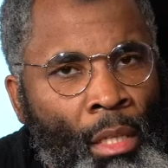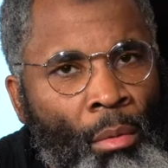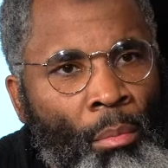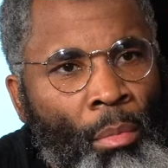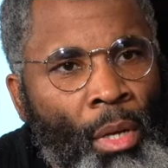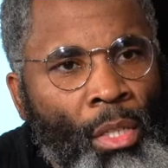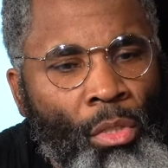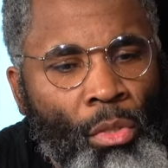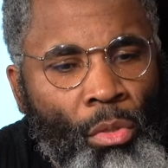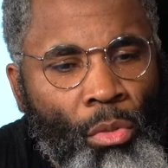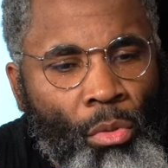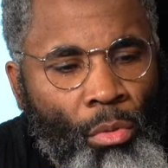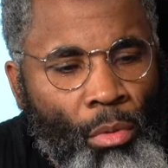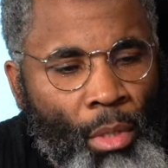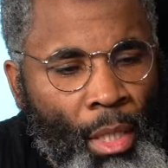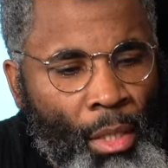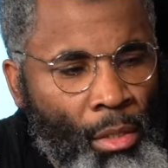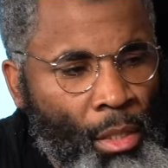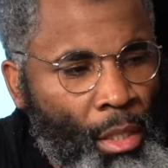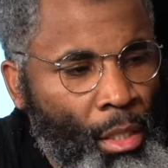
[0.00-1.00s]
muscle, like
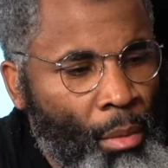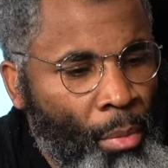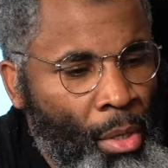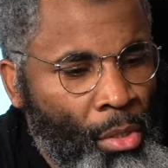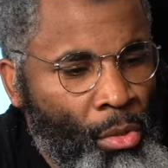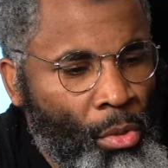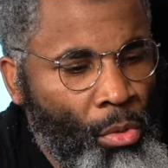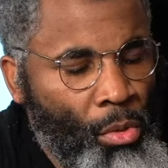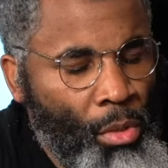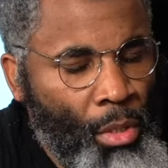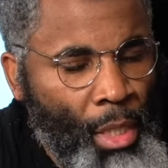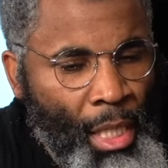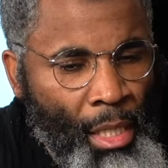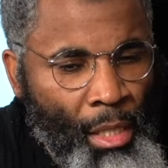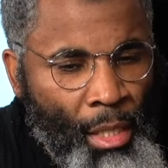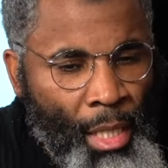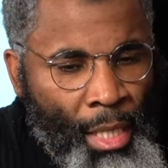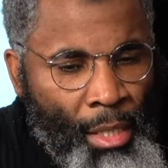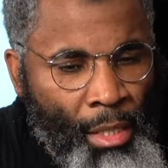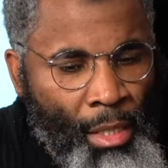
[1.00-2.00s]
you said, the muscles
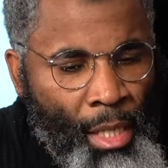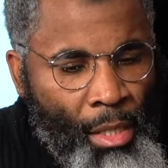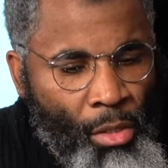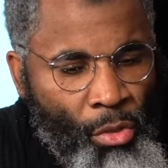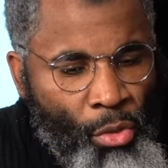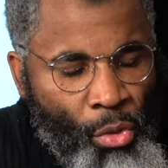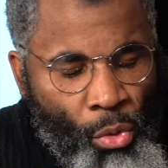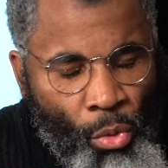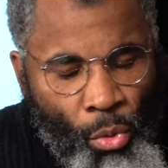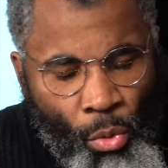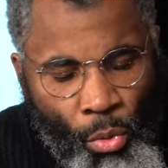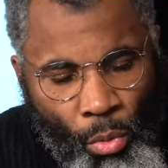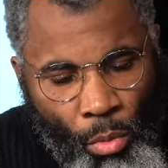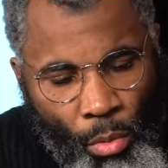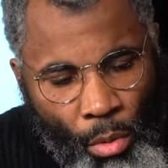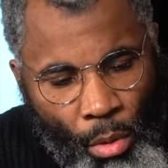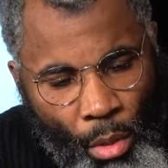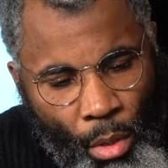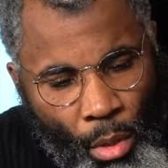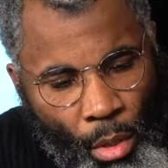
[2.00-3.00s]
they tend to,
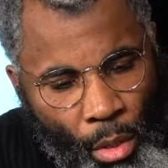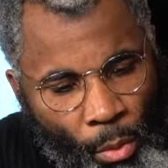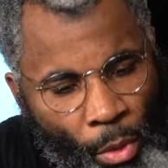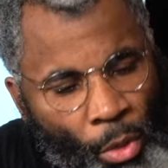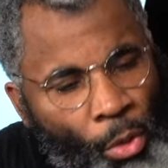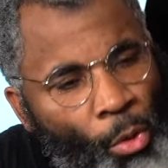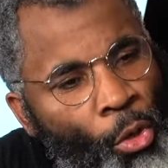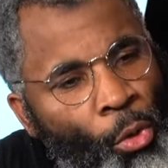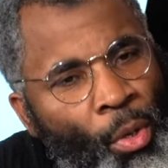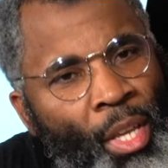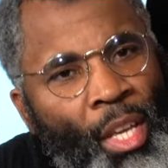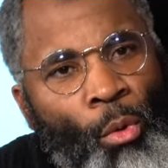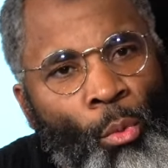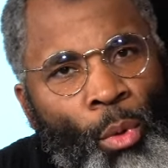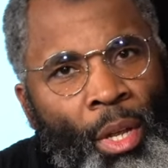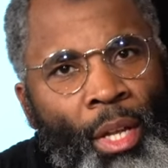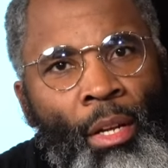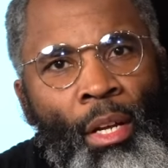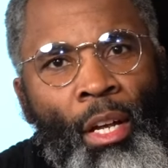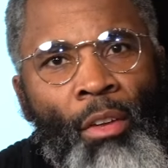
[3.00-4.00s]
well, you get
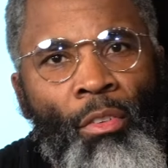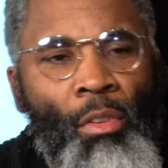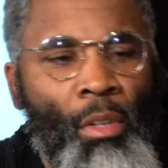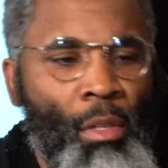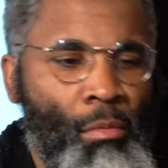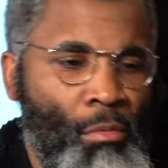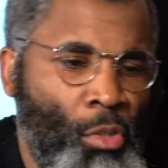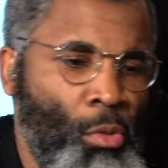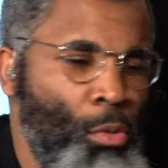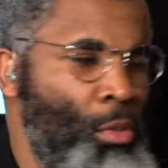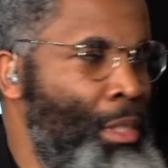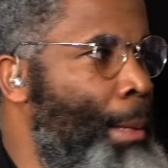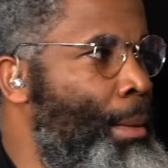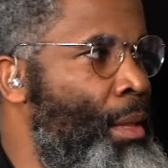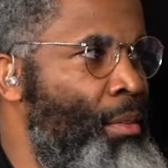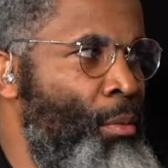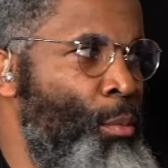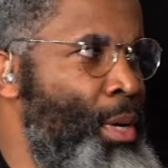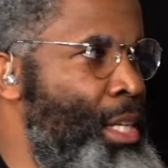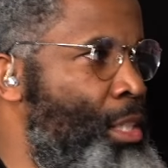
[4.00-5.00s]
weaker as soon as you start
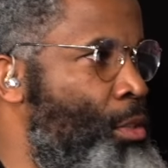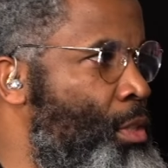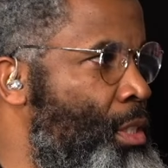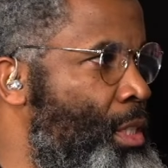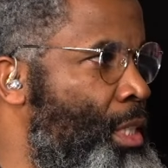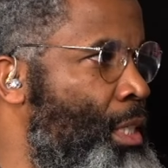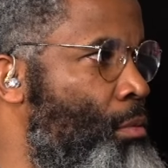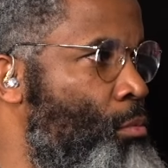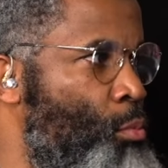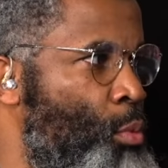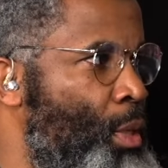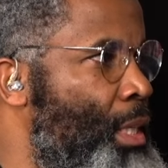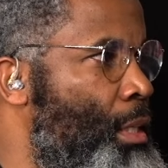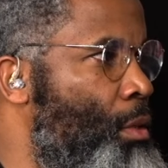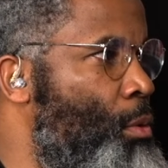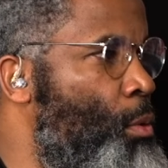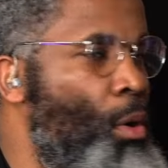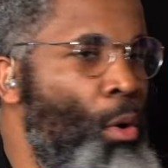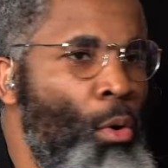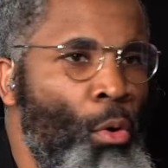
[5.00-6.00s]
lifting weights. You just get weak,
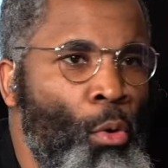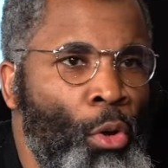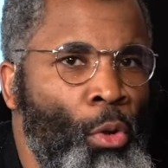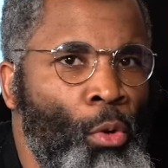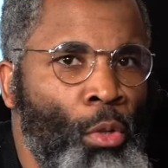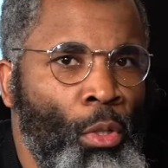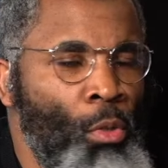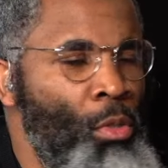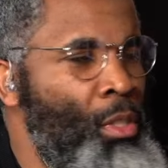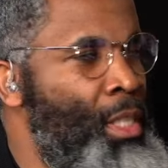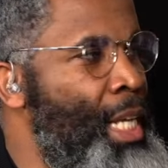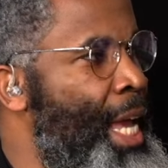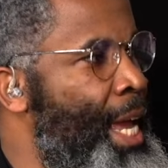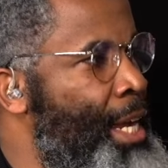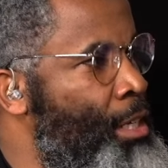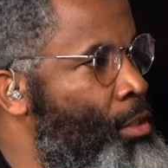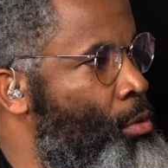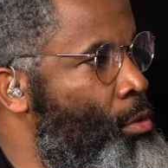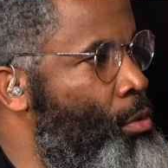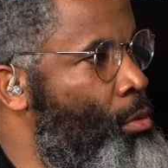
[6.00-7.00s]
or you lose the
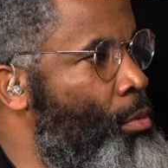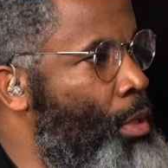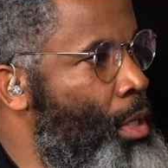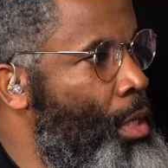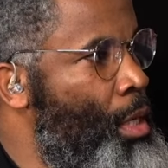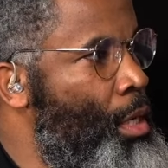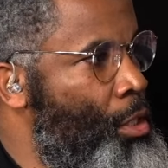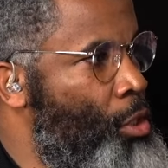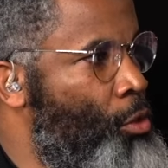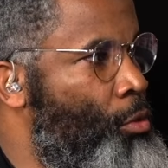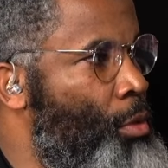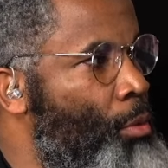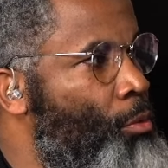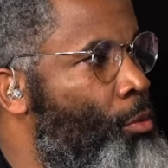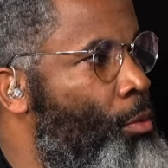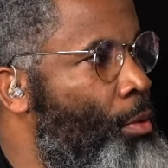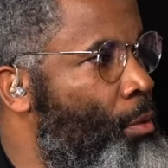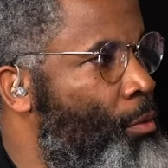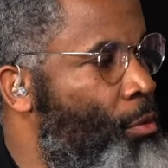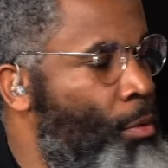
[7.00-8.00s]
actual strength from
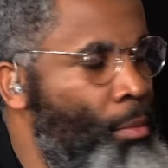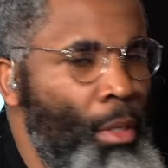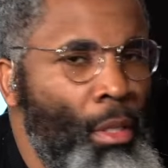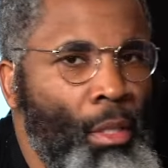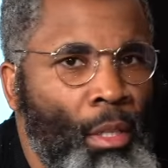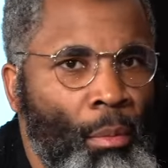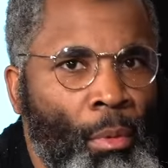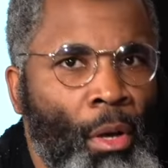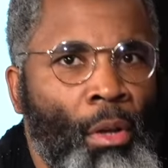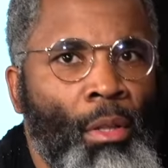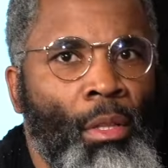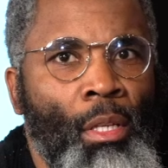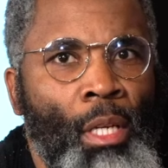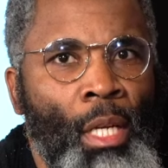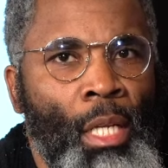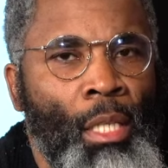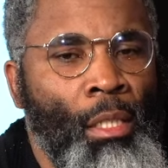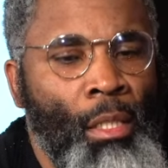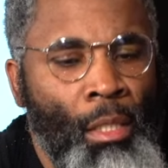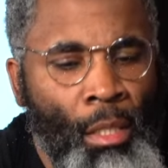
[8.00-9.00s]
the
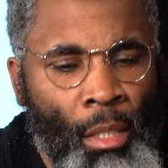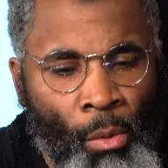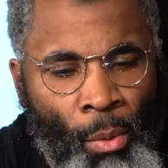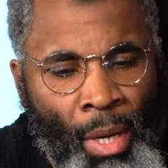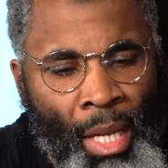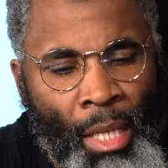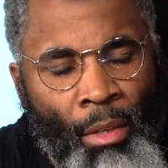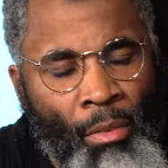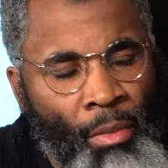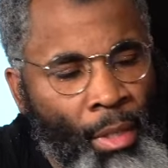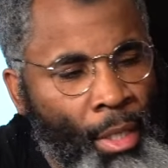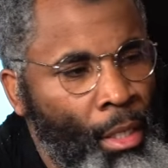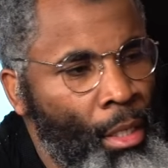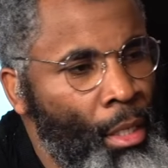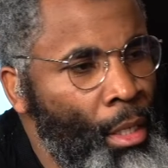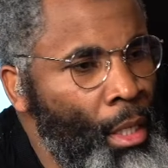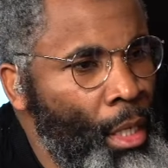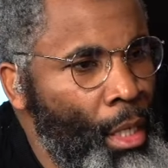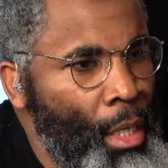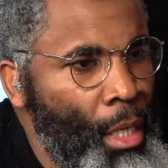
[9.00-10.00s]
weightlifting.
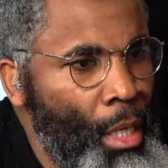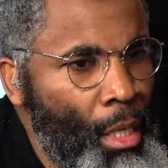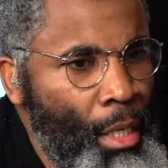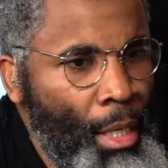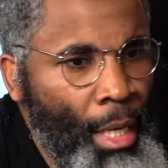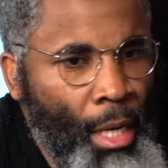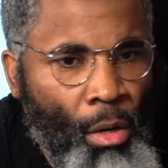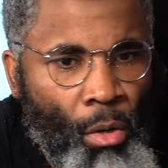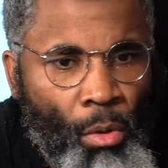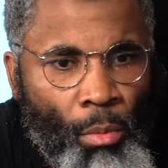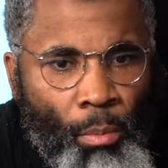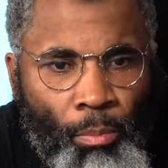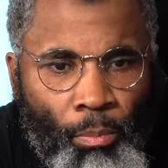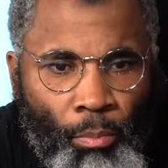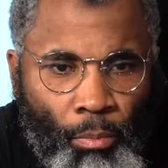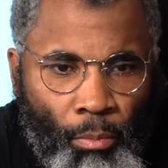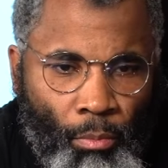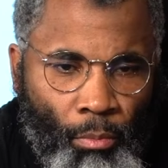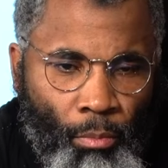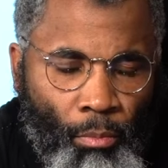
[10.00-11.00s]
Now,
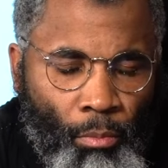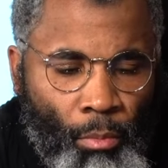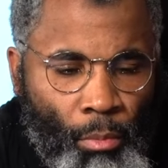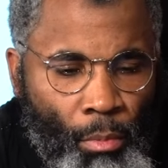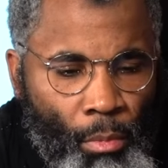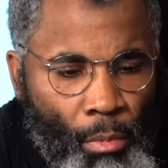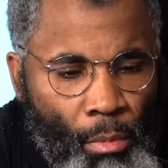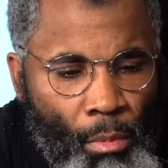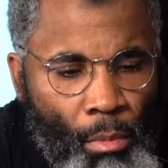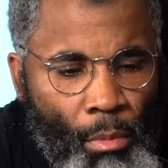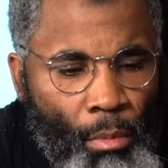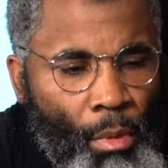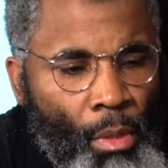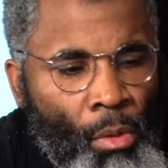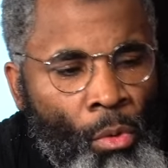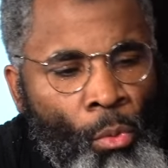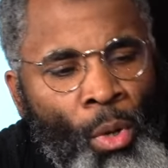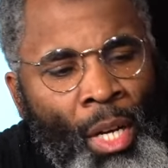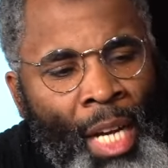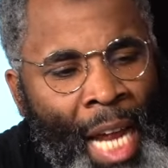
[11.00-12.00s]

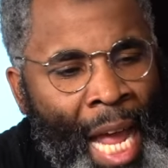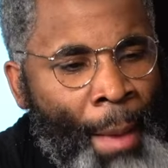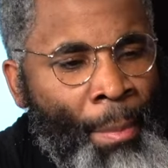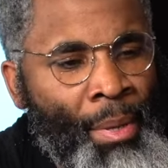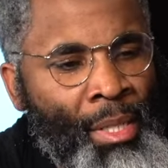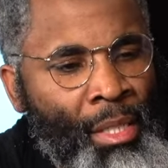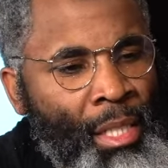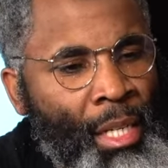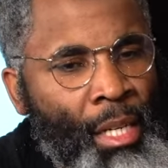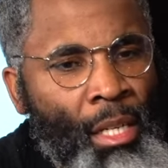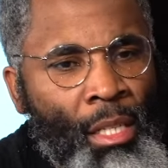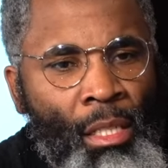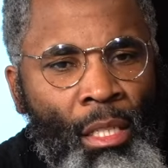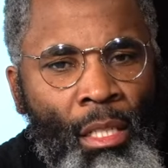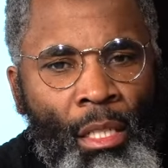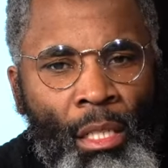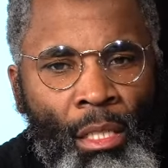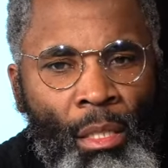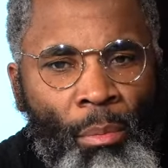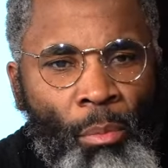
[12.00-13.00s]
what happens there? Is
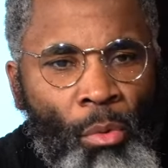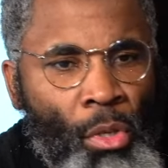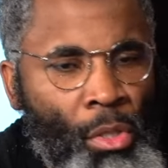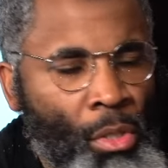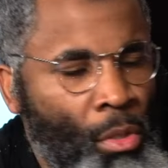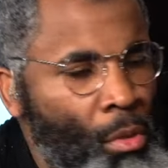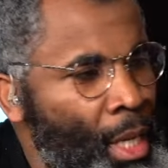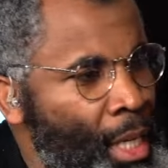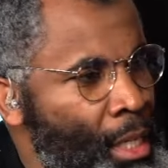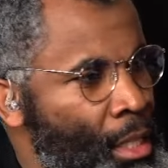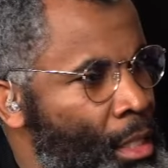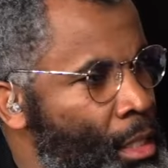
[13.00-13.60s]
it more so like